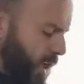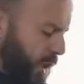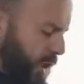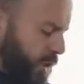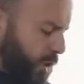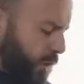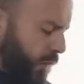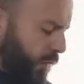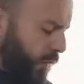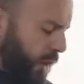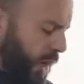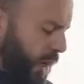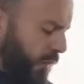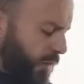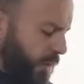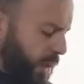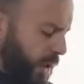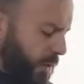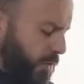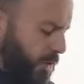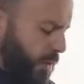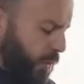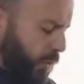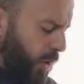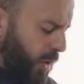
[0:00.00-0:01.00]
So 5
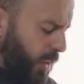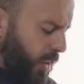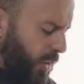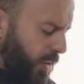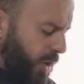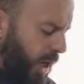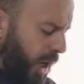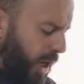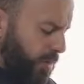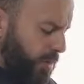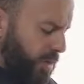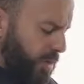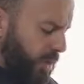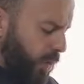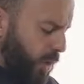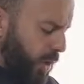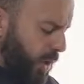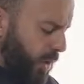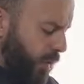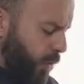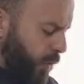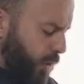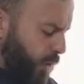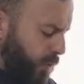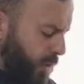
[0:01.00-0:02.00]
times the width times the
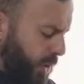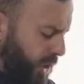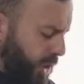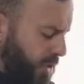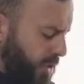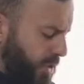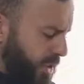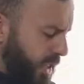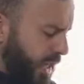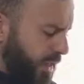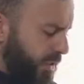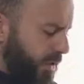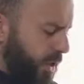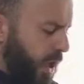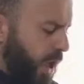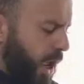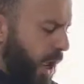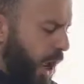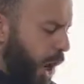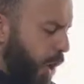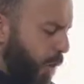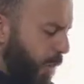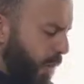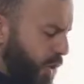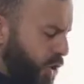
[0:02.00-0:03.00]
width, which means that
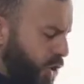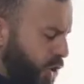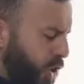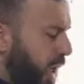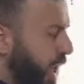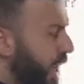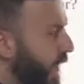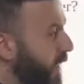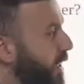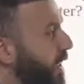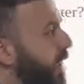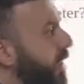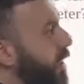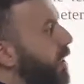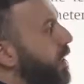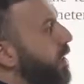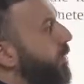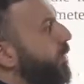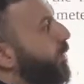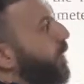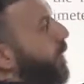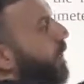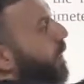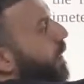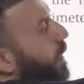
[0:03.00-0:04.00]
how much the area?
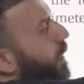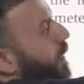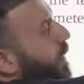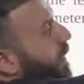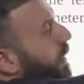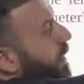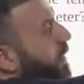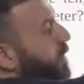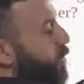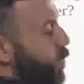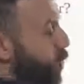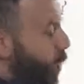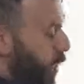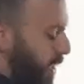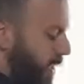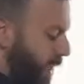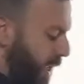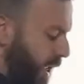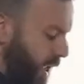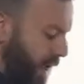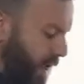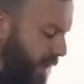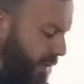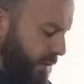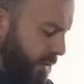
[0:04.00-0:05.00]
It's
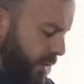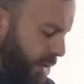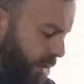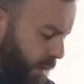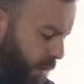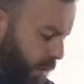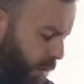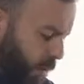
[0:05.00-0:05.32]
180.